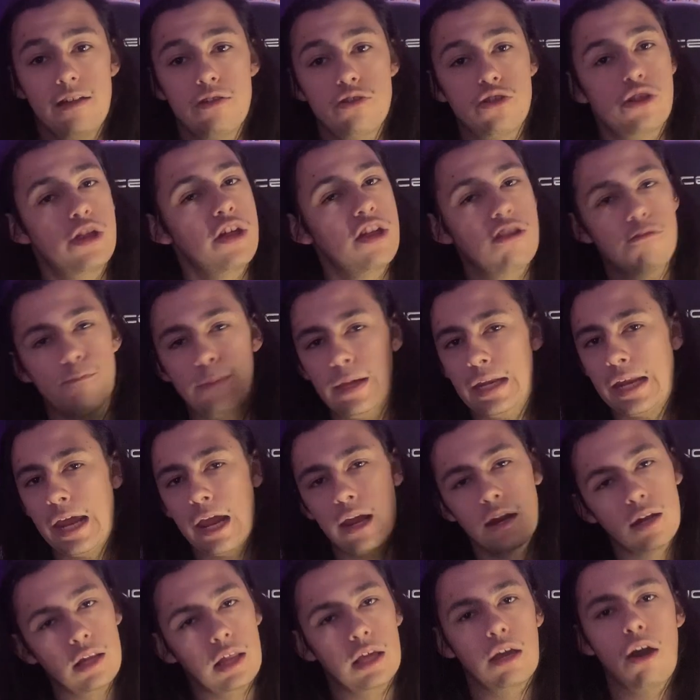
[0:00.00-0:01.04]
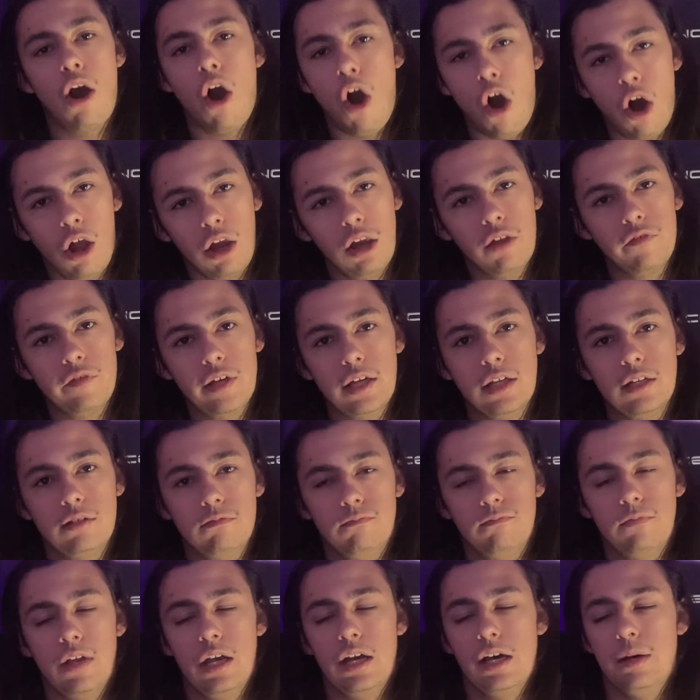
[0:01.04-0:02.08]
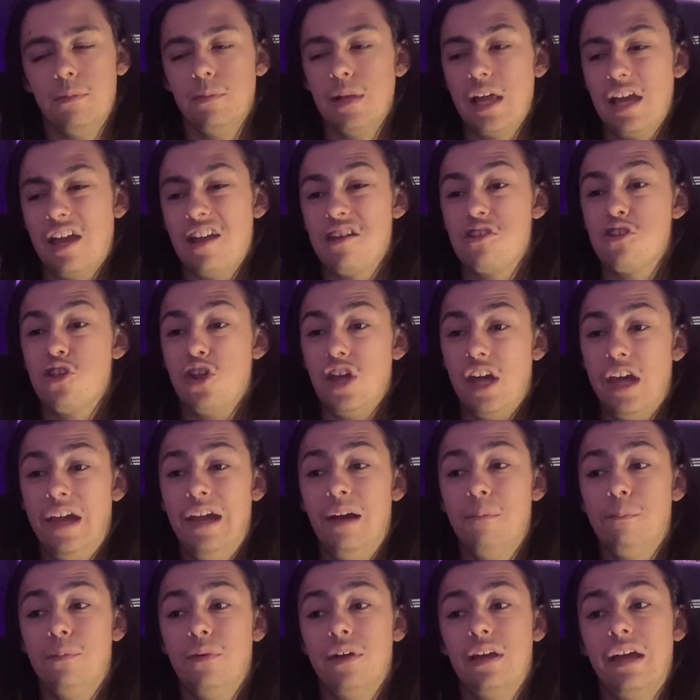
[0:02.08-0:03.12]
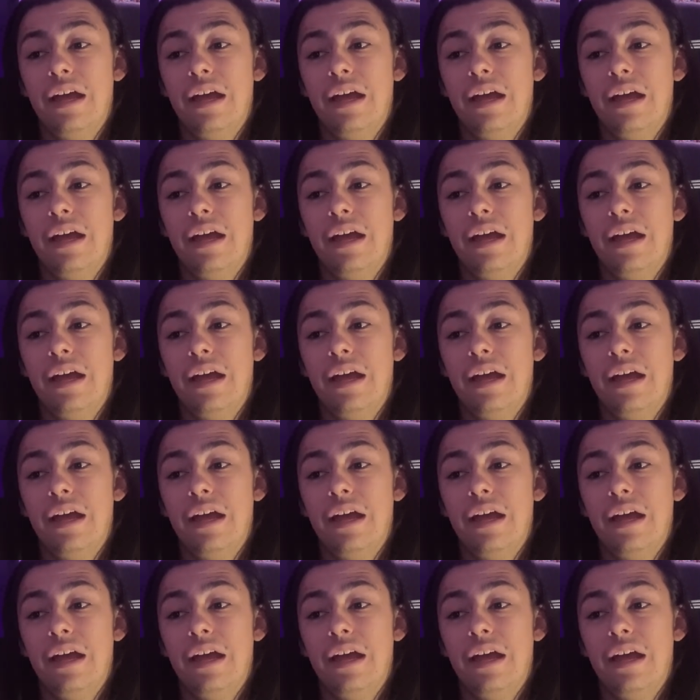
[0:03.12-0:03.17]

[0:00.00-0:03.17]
She's been handling all of it like a champ,